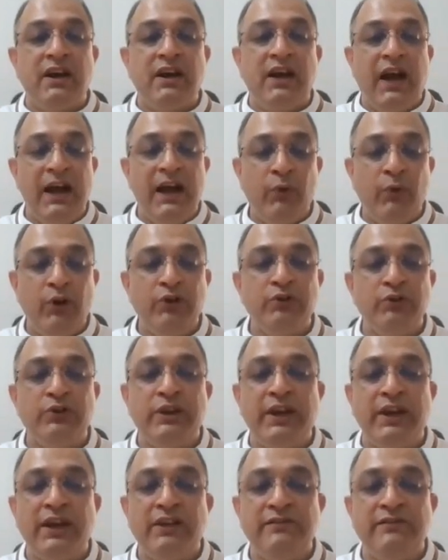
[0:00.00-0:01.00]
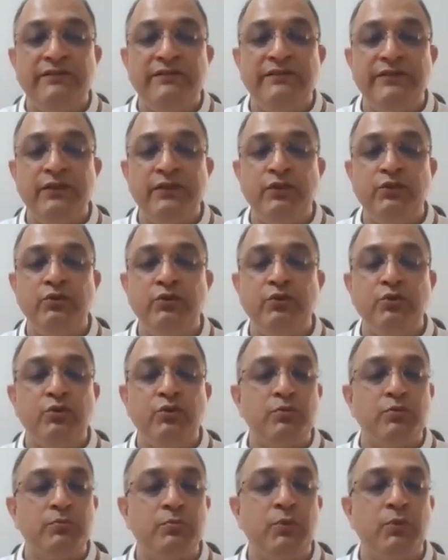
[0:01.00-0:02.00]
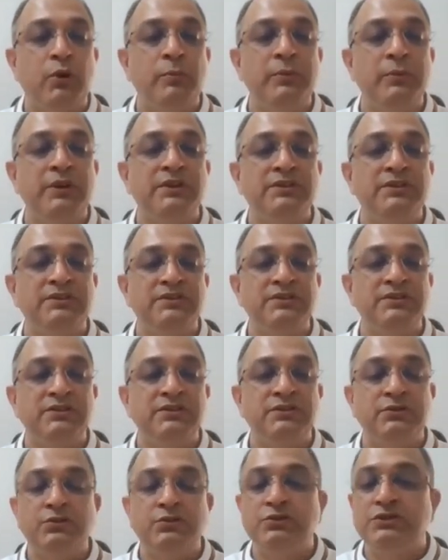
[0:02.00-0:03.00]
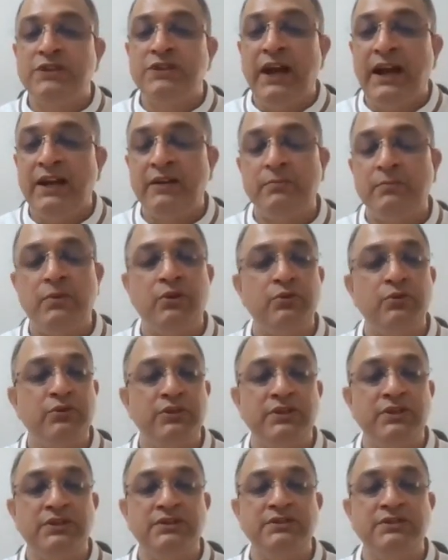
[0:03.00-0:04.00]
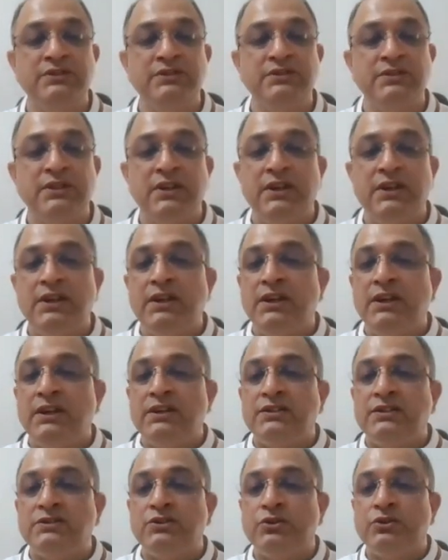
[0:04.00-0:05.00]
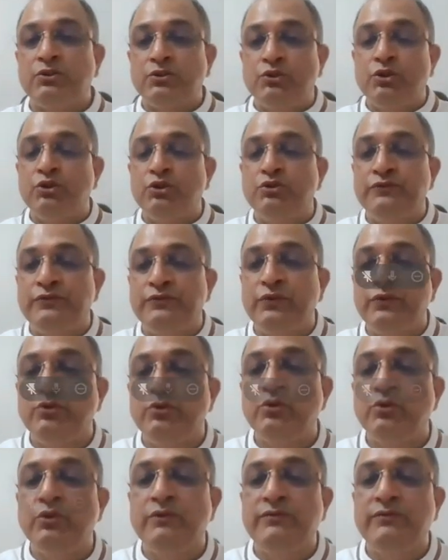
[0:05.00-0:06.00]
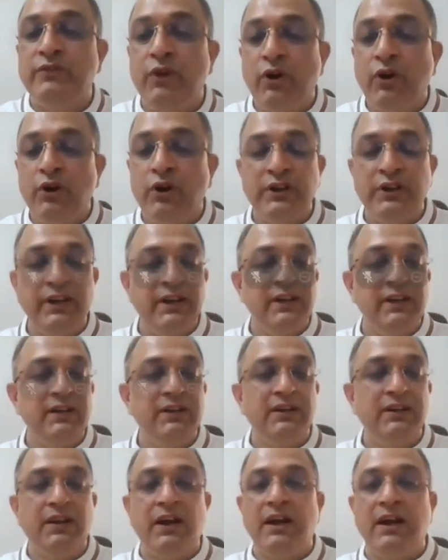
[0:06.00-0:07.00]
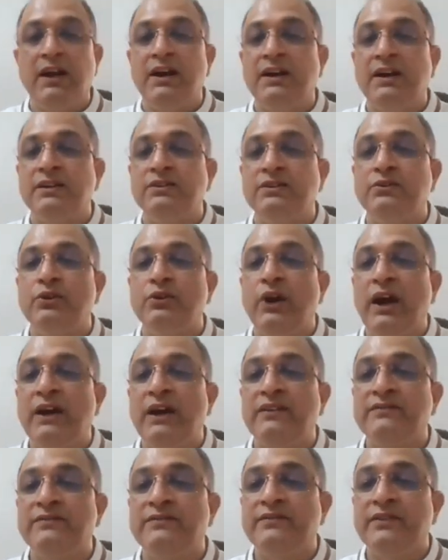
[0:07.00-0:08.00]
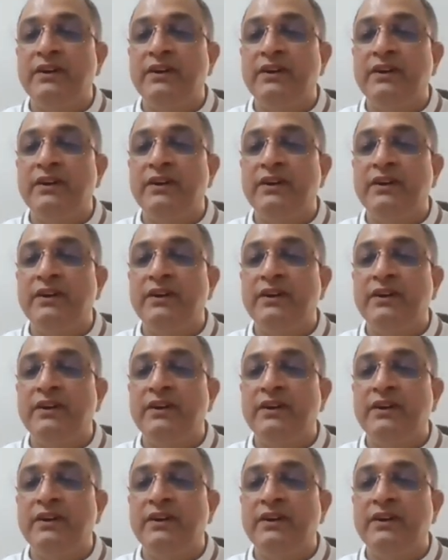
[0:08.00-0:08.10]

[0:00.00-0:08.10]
I want to take a few moments to chat about this. So those of you who have logged in, uh, you have